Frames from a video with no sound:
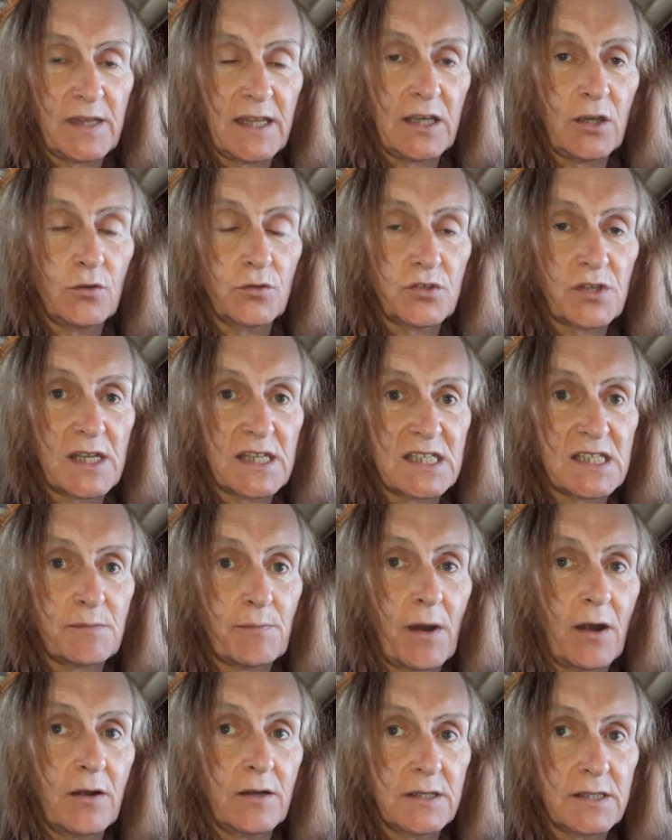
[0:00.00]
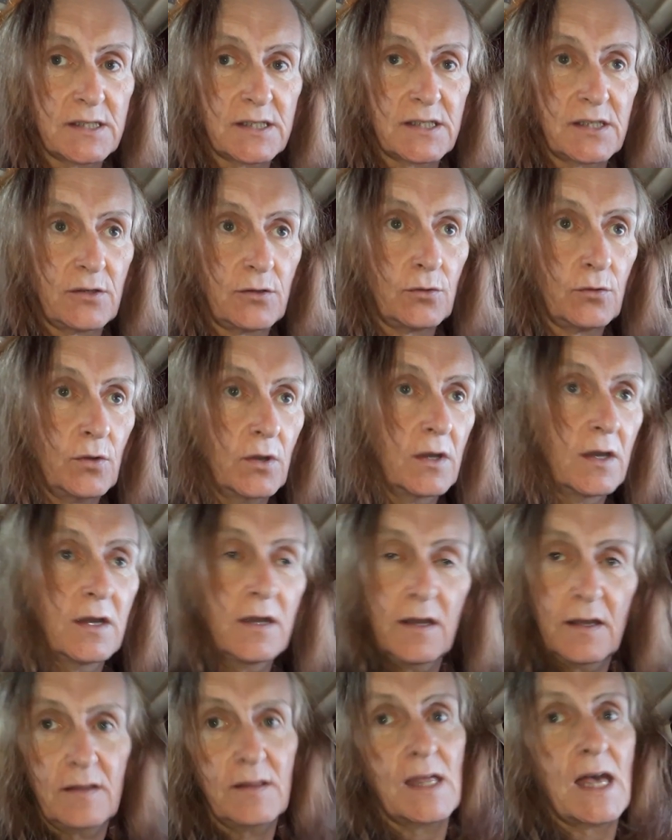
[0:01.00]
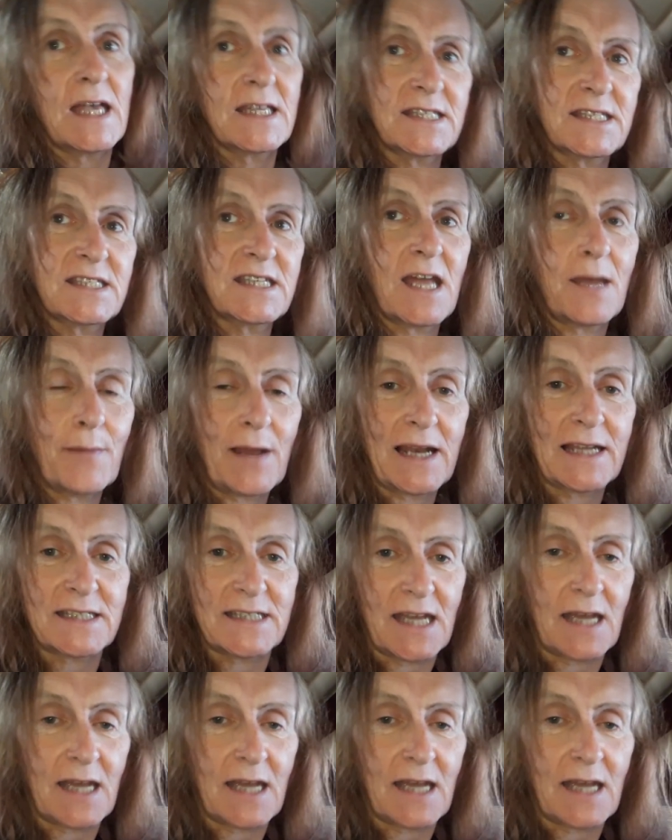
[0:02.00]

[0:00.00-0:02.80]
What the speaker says: they go transparent, so that's the time I like to